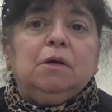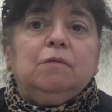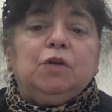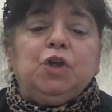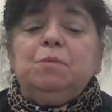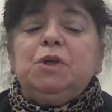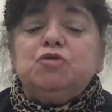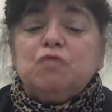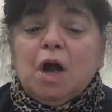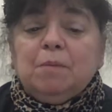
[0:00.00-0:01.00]
human
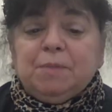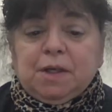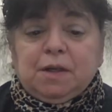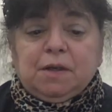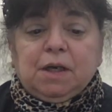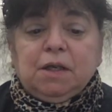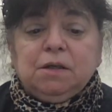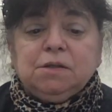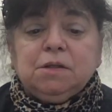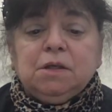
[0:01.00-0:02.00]
drama in it.
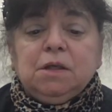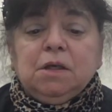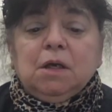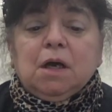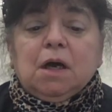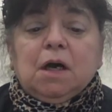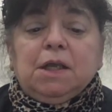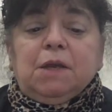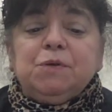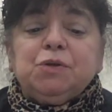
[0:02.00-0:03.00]

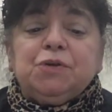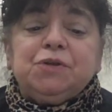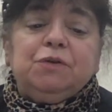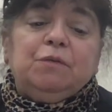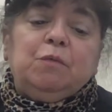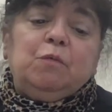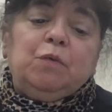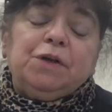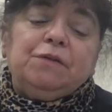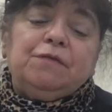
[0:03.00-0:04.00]
He was also
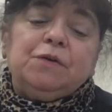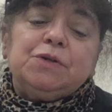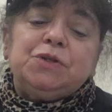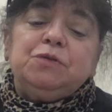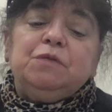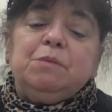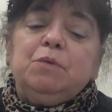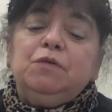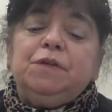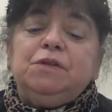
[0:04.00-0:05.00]
one of the first to
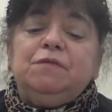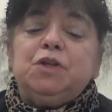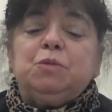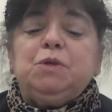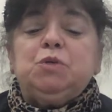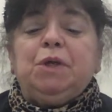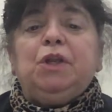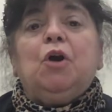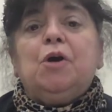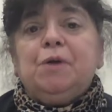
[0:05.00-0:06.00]
remove the division between
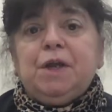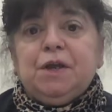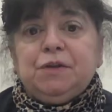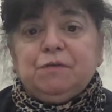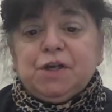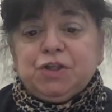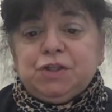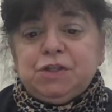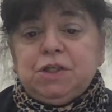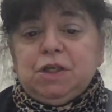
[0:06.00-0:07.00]
the aria and the
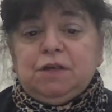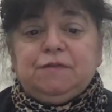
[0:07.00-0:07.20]
recitative.